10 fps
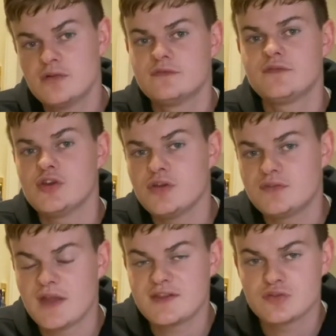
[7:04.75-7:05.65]
for
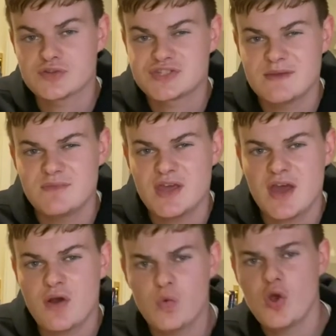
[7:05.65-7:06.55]
Dynel
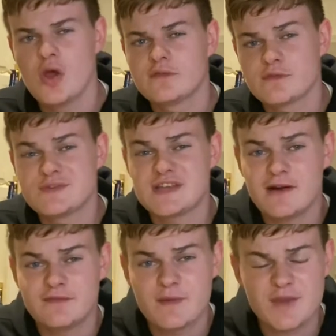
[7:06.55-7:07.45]
Simeu from
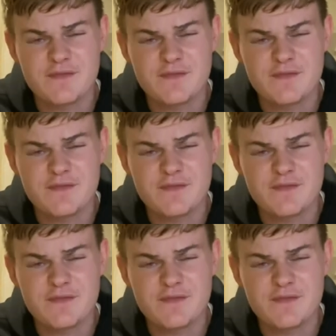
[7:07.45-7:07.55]
Southampton.